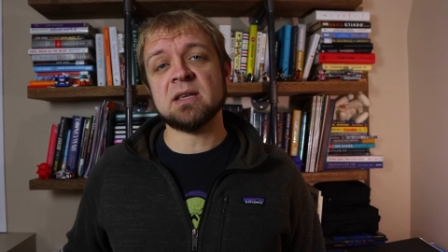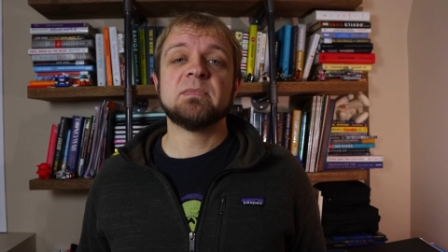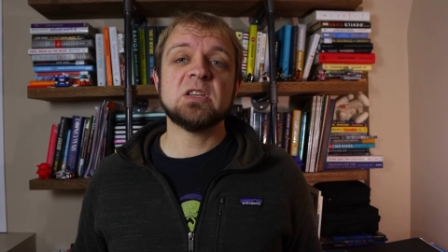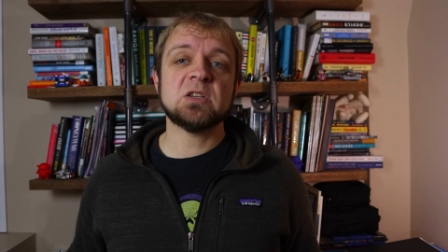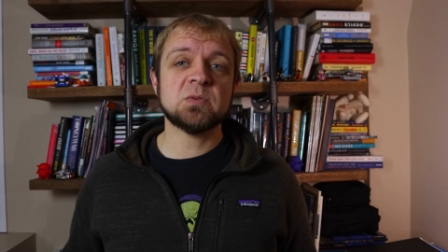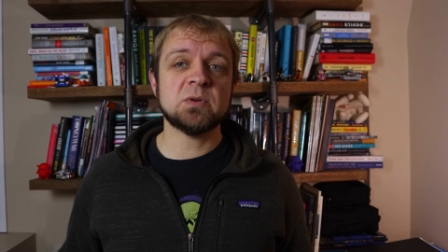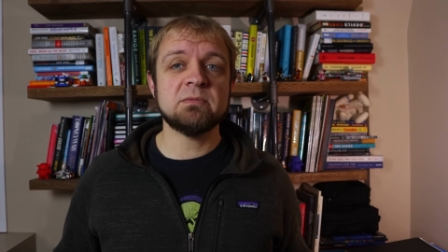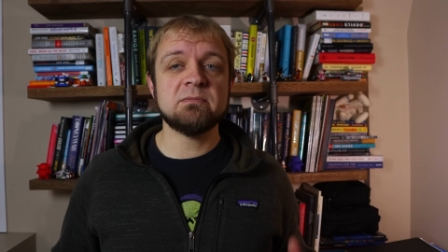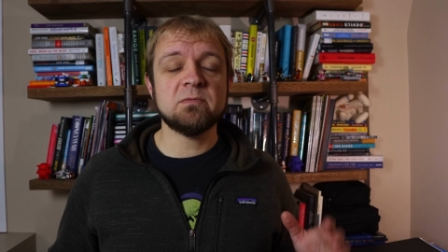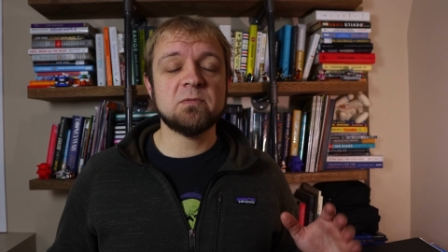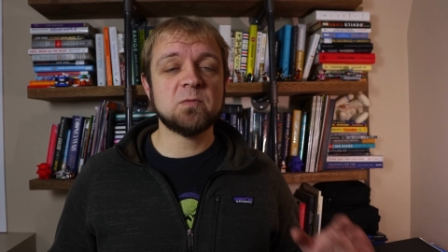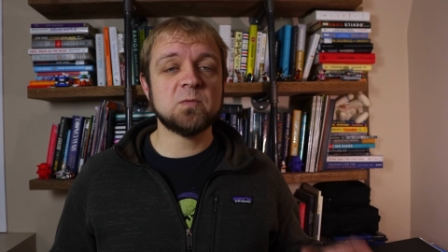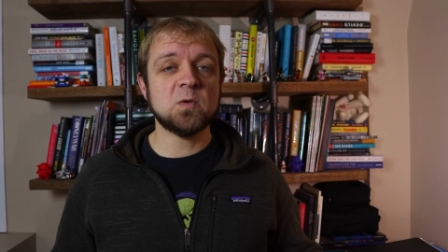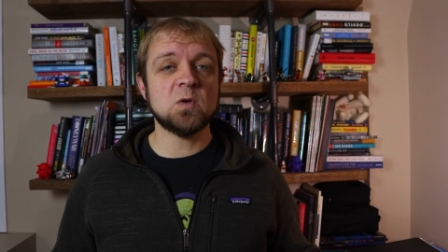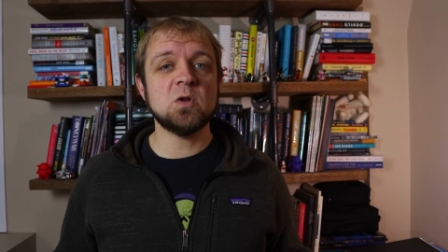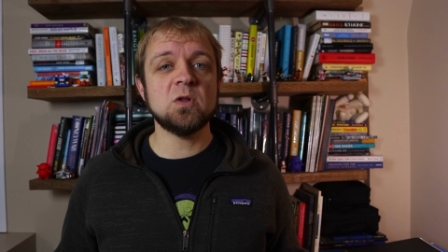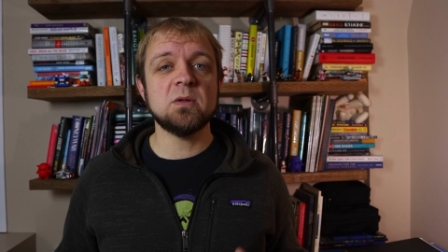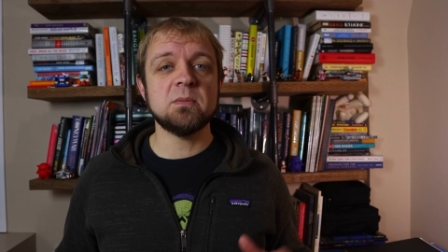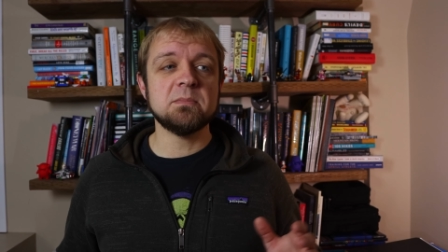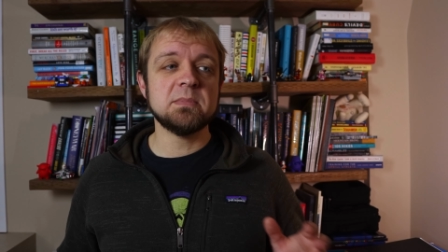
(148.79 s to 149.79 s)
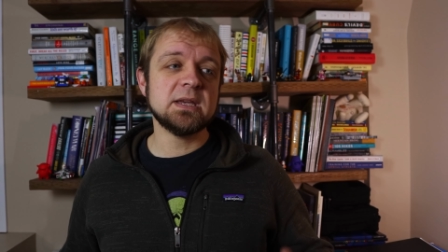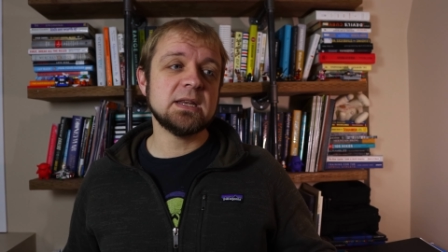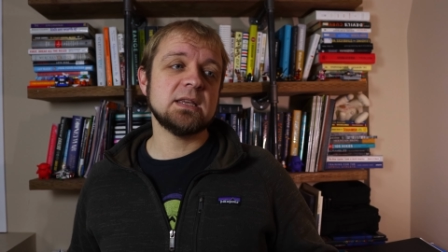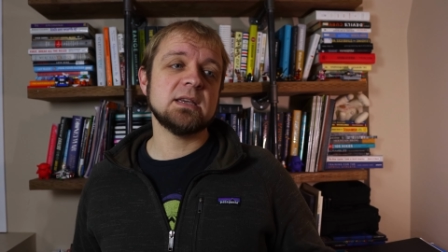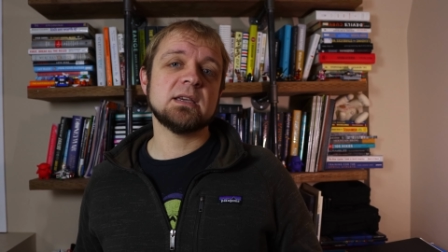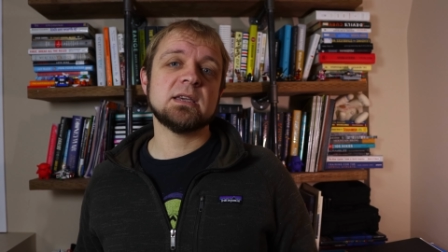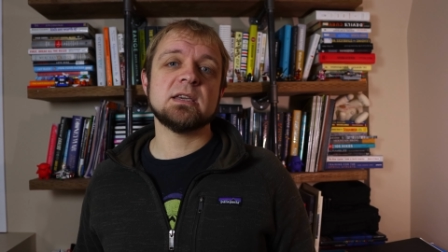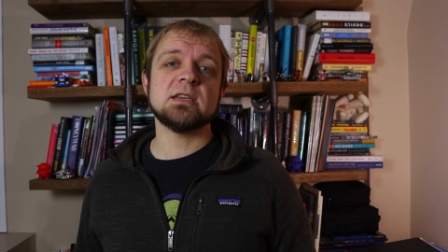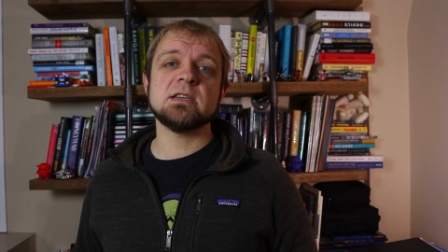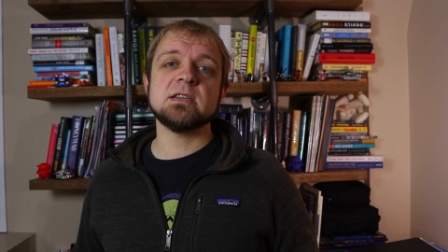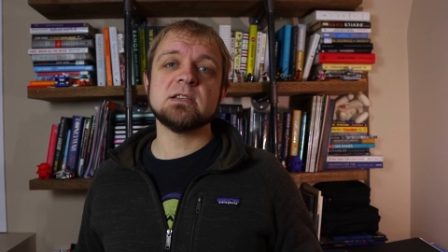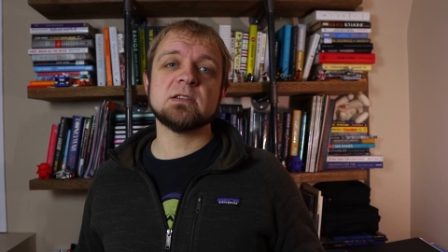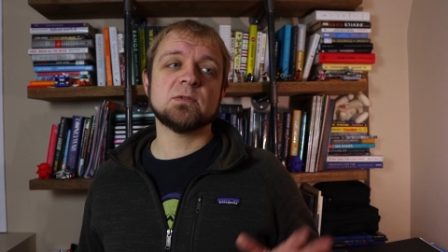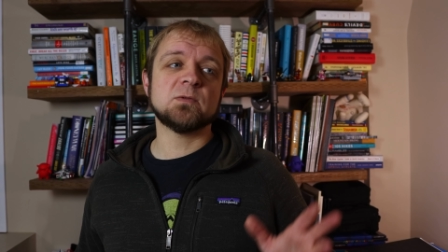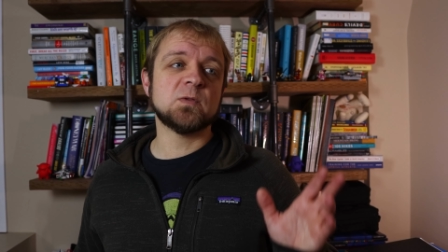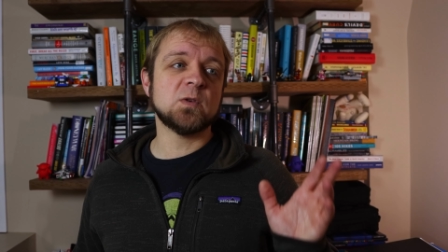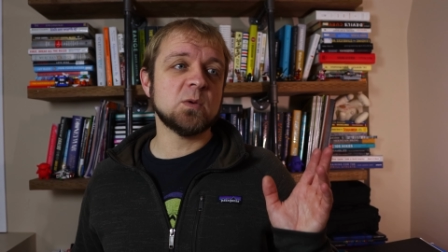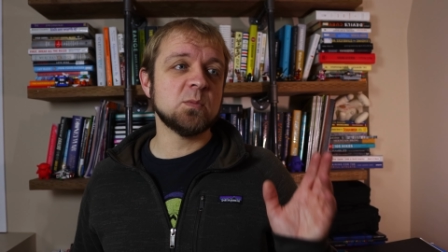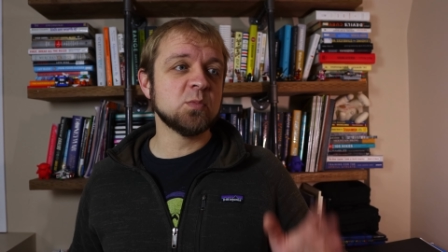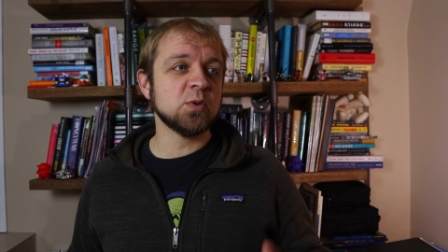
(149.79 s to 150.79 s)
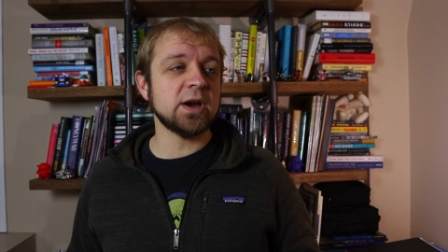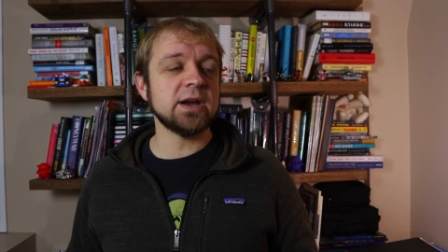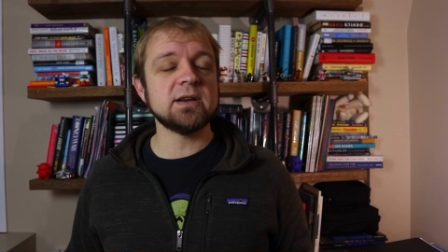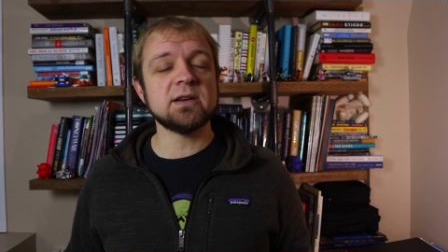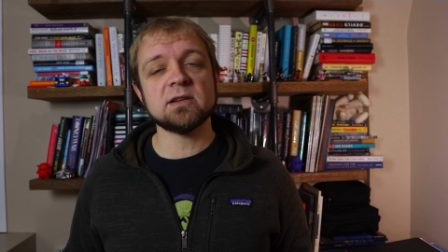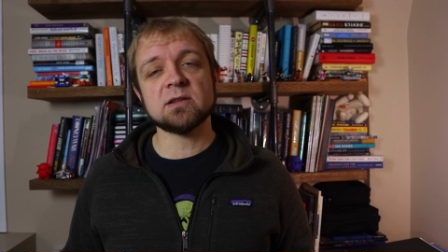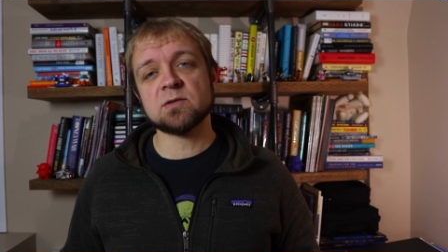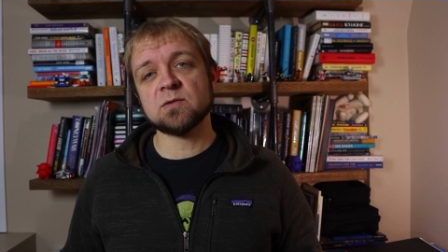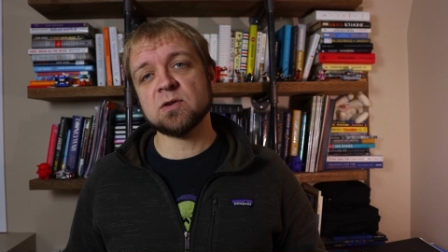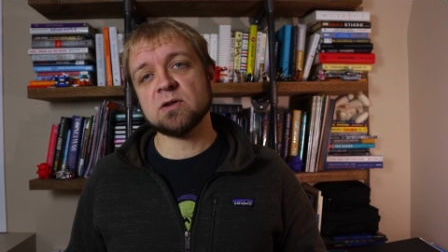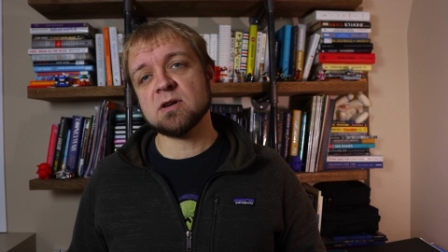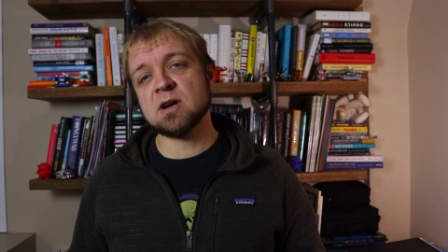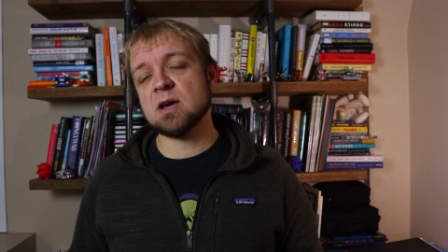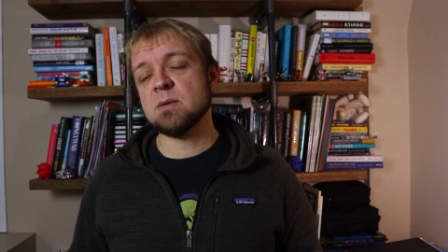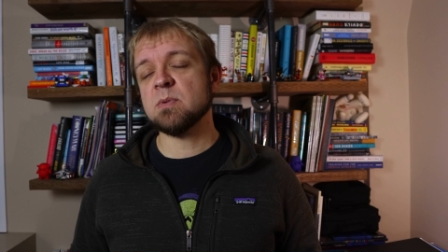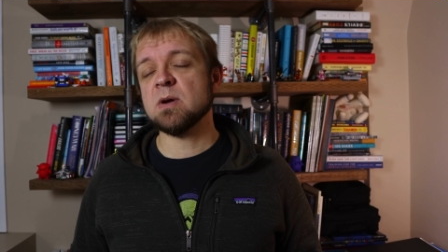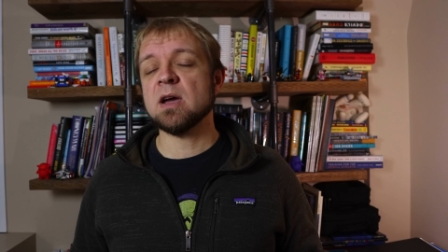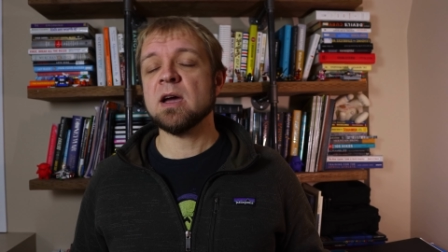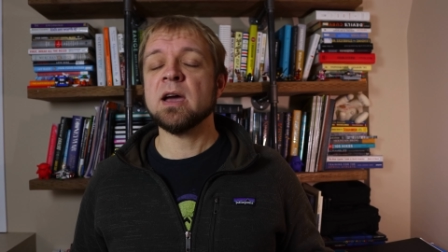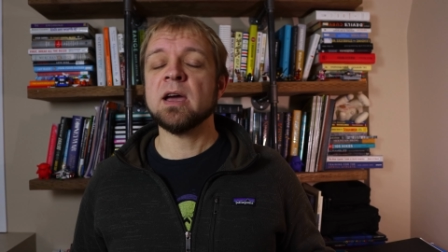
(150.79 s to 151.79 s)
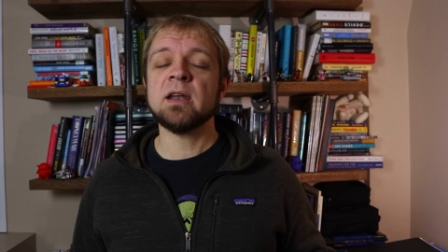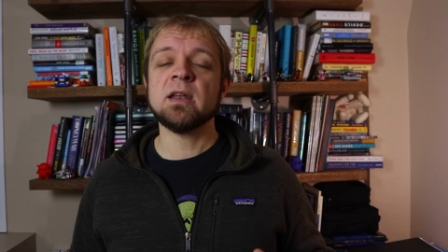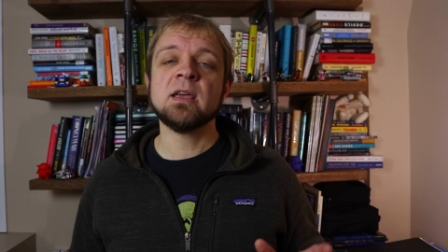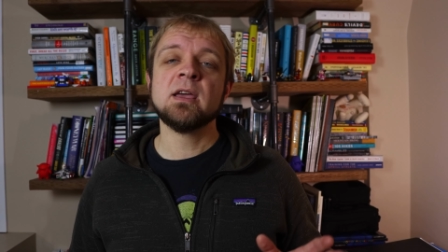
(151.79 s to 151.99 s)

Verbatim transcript: This one, full media keys, full brightness for your iPad,